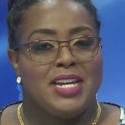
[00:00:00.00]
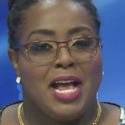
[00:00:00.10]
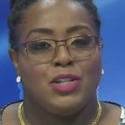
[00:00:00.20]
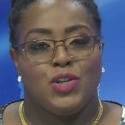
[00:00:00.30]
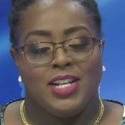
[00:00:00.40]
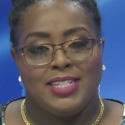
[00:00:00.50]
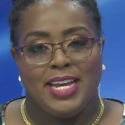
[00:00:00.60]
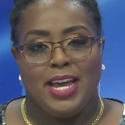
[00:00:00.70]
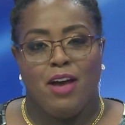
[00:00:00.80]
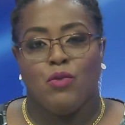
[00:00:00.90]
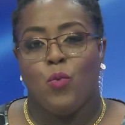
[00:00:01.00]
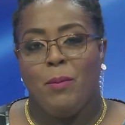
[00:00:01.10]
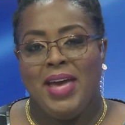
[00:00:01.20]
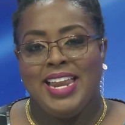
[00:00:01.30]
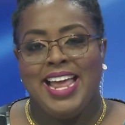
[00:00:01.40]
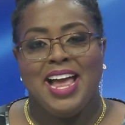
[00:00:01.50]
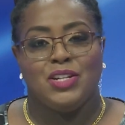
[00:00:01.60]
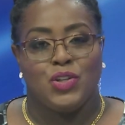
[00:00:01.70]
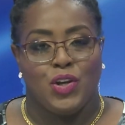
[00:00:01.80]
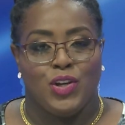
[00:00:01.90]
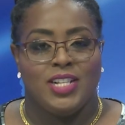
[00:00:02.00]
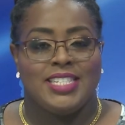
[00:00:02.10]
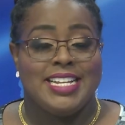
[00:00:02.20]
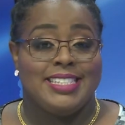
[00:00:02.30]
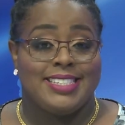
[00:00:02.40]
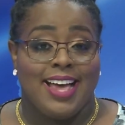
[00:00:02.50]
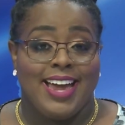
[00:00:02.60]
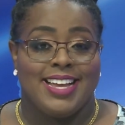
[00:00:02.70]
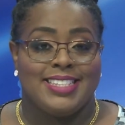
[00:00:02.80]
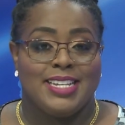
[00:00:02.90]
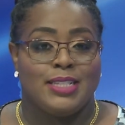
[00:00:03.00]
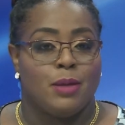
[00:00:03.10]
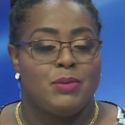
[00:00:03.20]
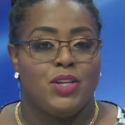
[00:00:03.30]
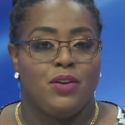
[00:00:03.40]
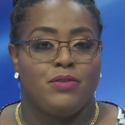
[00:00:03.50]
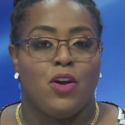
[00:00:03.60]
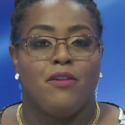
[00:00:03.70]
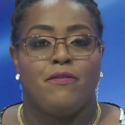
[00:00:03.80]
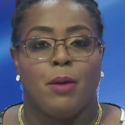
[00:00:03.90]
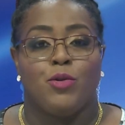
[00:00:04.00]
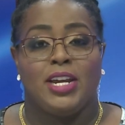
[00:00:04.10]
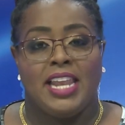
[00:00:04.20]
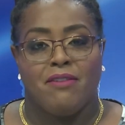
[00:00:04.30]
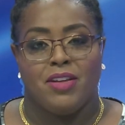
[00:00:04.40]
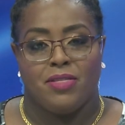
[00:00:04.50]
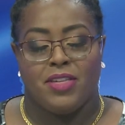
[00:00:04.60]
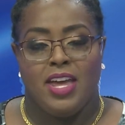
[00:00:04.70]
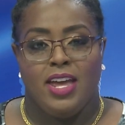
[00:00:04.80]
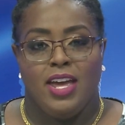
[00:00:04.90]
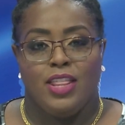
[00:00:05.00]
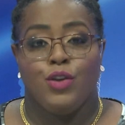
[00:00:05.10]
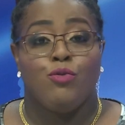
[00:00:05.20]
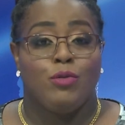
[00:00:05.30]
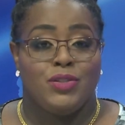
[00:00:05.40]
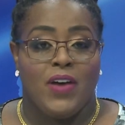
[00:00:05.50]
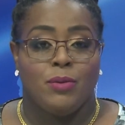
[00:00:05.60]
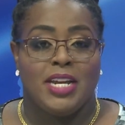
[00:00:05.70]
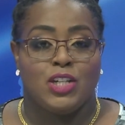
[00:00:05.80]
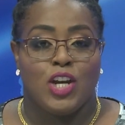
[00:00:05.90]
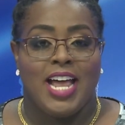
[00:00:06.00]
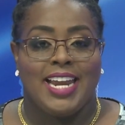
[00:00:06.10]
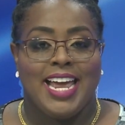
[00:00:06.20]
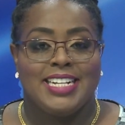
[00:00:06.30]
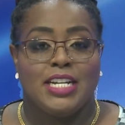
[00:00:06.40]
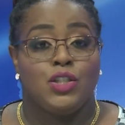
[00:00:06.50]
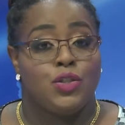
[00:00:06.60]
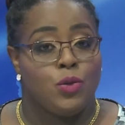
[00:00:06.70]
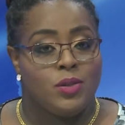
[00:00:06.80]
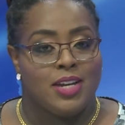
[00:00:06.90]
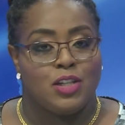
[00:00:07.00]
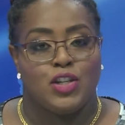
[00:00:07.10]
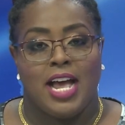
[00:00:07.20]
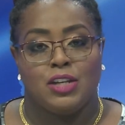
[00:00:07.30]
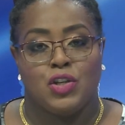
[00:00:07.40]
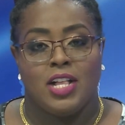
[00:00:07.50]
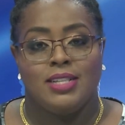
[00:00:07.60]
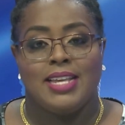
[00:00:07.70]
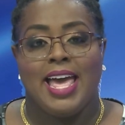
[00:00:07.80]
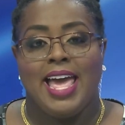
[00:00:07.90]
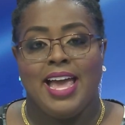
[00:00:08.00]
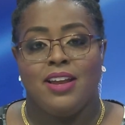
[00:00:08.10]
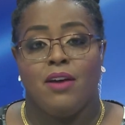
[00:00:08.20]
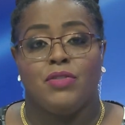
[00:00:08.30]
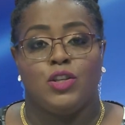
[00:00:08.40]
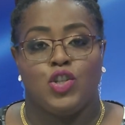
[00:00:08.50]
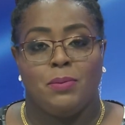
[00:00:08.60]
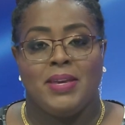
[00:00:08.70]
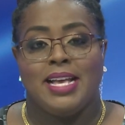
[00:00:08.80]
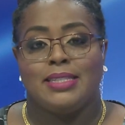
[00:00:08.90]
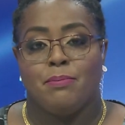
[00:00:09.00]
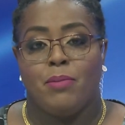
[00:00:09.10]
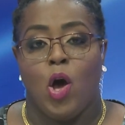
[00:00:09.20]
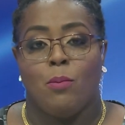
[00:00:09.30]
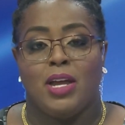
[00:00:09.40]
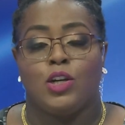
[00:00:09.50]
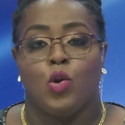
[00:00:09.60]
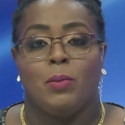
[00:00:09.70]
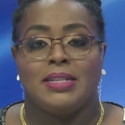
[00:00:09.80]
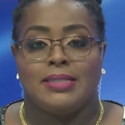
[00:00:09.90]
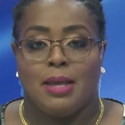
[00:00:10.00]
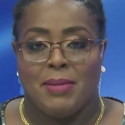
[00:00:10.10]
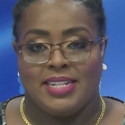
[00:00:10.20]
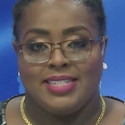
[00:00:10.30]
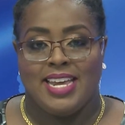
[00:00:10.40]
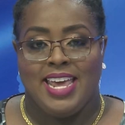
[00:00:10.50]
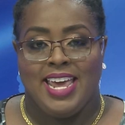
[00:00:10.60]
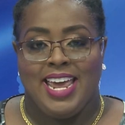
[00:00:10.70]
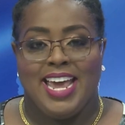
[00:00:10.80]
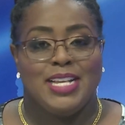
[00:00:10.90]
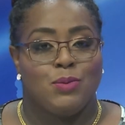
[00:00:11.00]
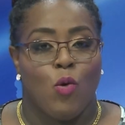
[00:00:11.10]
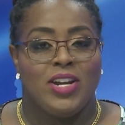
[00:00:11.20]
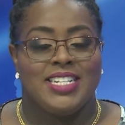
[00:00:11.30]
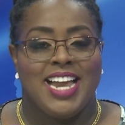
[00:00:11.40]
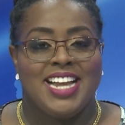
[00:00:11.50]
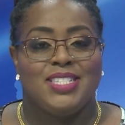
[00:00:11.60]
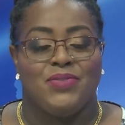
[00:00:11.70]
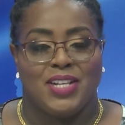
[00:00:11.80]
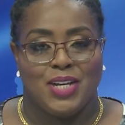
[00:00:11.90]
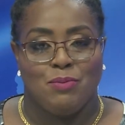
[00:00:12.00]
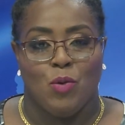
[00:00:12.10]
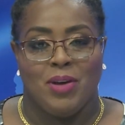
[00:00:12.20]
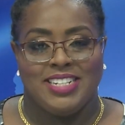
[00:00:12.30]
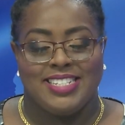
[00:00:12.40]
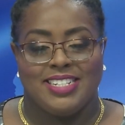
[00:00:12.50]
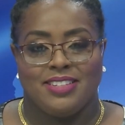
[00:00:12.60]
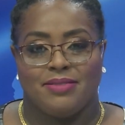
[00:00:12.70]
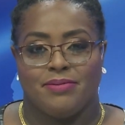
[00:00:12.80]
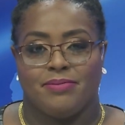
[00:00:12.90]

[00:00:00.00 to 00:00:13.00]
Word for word: International Day of Women and Girls in Science is observed on February eleventh. The Roots Foundation highlighted two such nationals ahead of the G P S Empowerment Global Summit. Here's more in tonight's Feel Good Moment.